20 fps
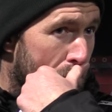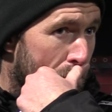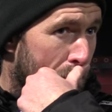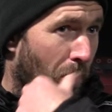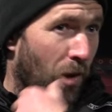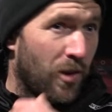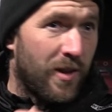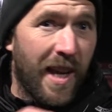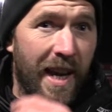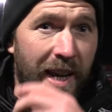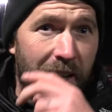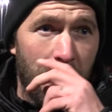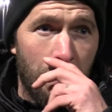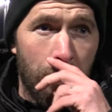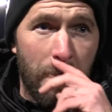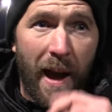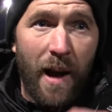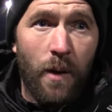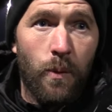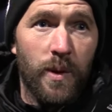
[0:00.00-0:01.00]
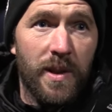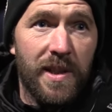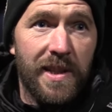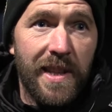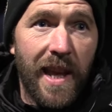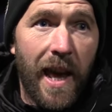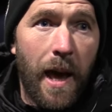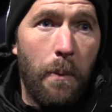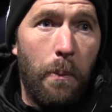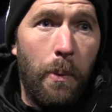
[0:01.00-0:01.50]
not taking a backward
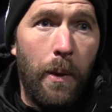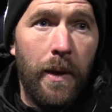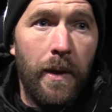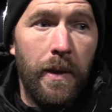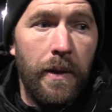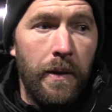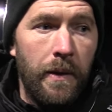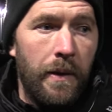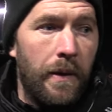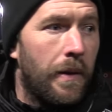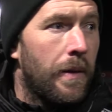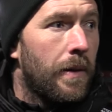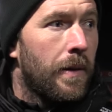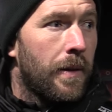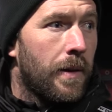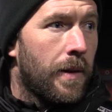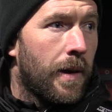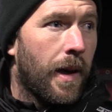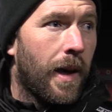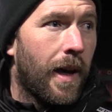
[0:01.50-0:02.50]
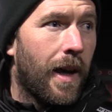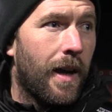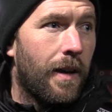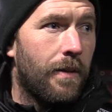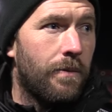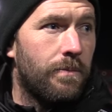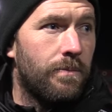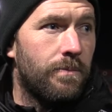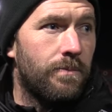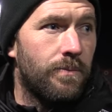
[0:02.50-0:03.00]
step,
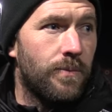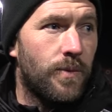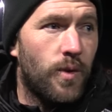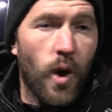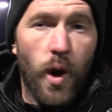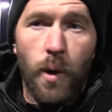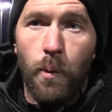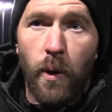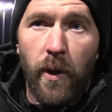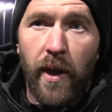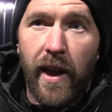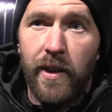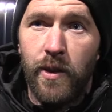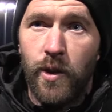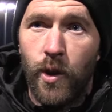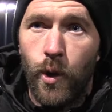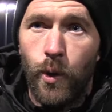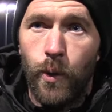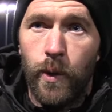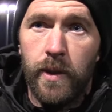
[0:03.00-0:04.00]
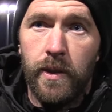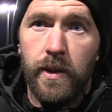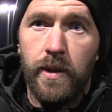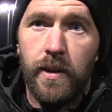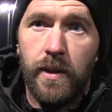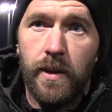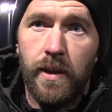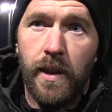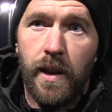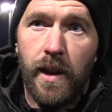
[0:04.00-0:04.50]
um, doing what they do,
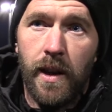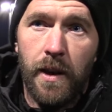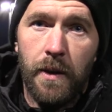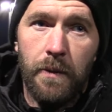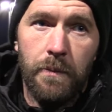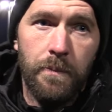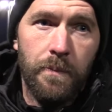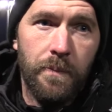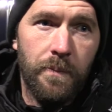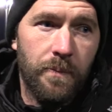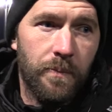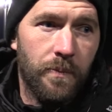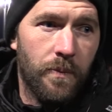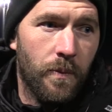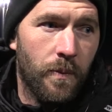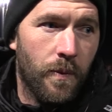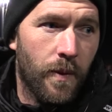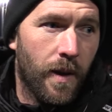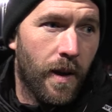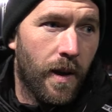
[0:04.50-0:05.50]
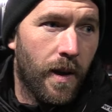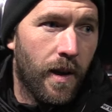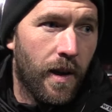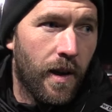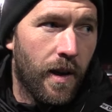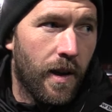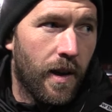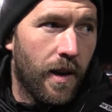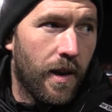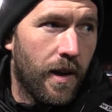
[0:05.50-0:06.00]
and um,
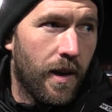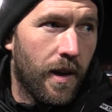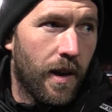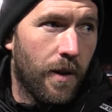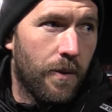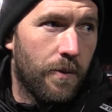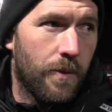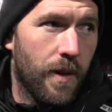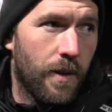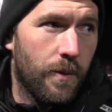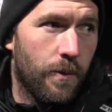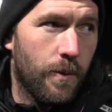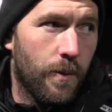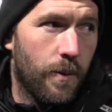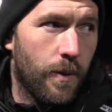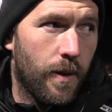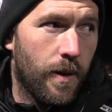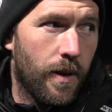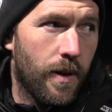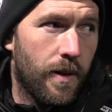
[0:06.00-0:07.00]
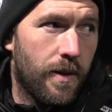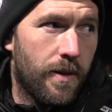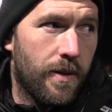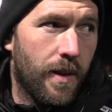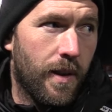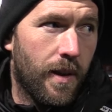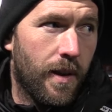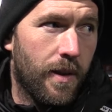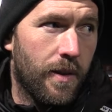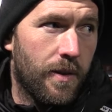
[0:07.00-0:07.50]
you know. It,
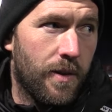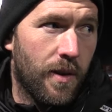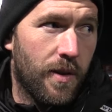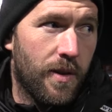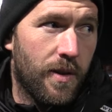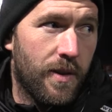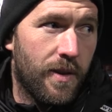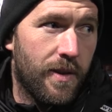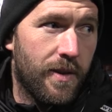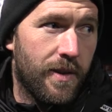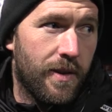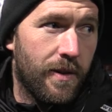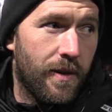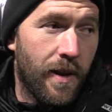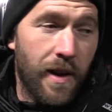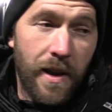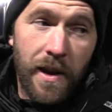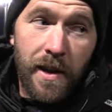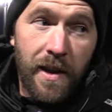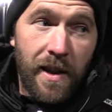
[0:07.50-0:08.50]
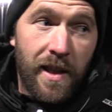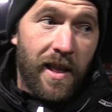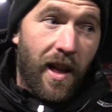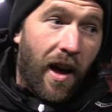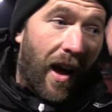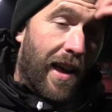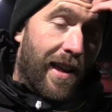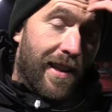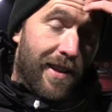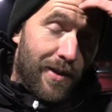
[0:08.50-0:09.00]
uh, just
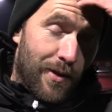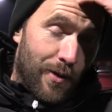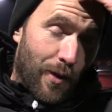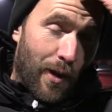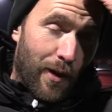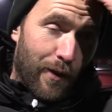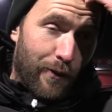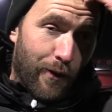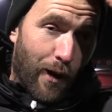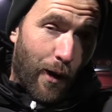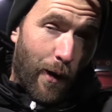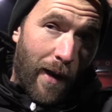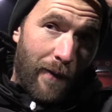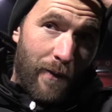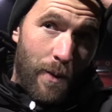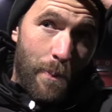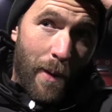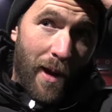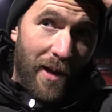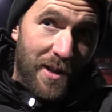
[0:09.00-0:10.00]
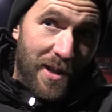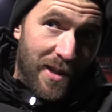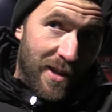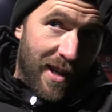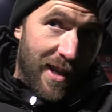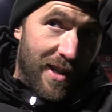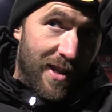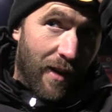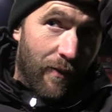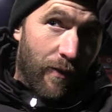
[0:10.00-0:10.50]
like, trying to throw heavy punches
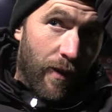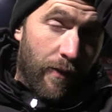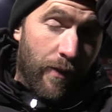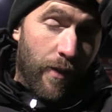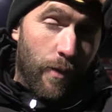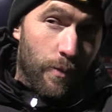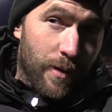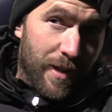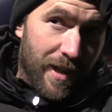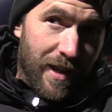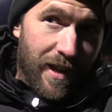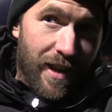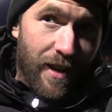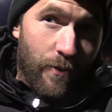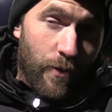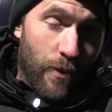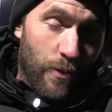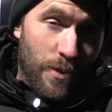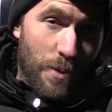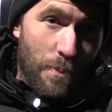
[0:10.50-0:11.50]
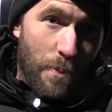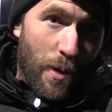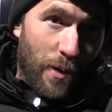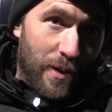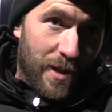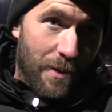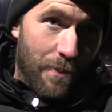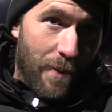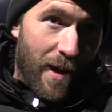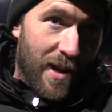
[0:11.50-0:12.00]
at each other. If it was a if it was a
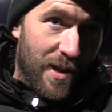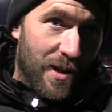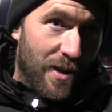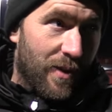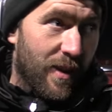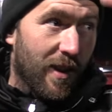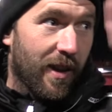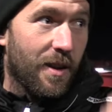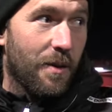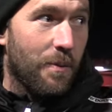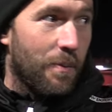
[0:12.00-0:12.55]
boxing match, I think it